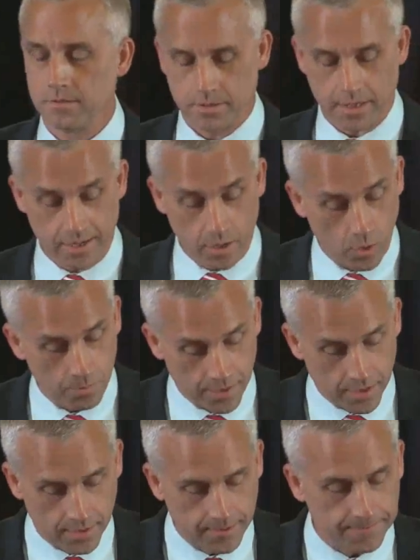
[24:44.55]
Kind of hope
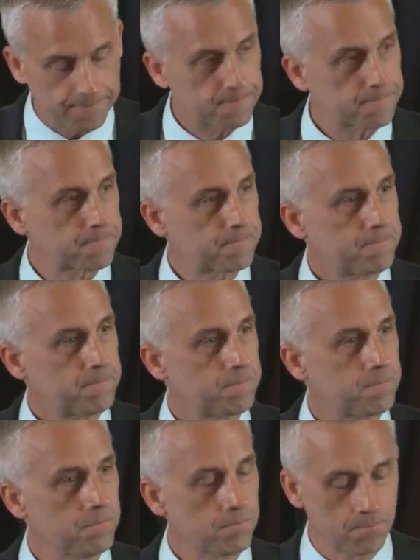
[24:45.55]
not.
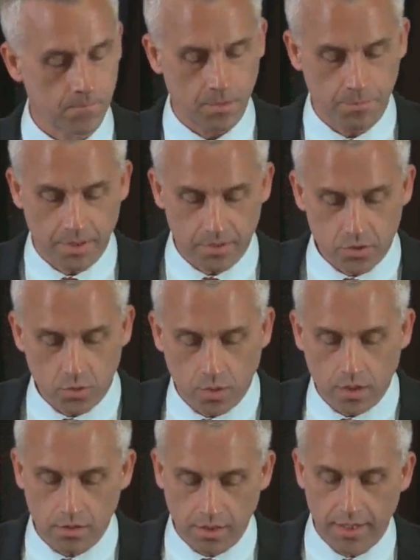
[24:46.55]
But do
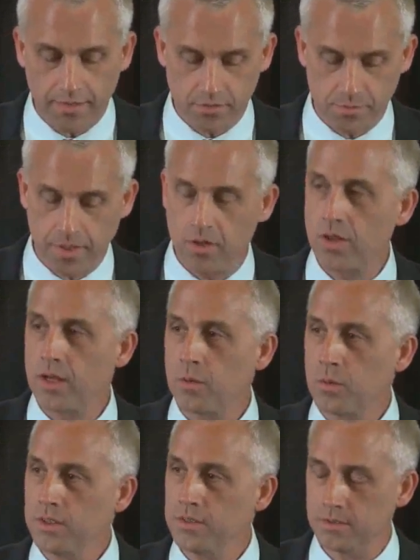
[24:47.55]
our lives bear that
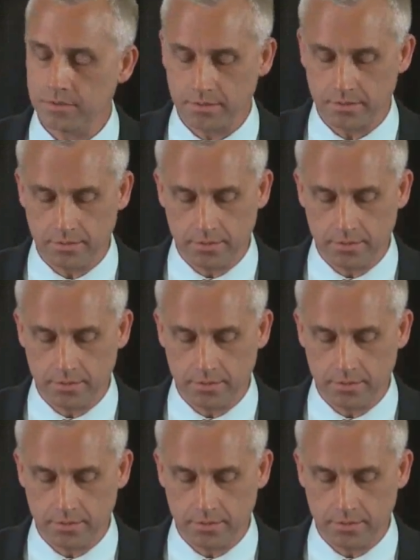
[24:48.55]
witness?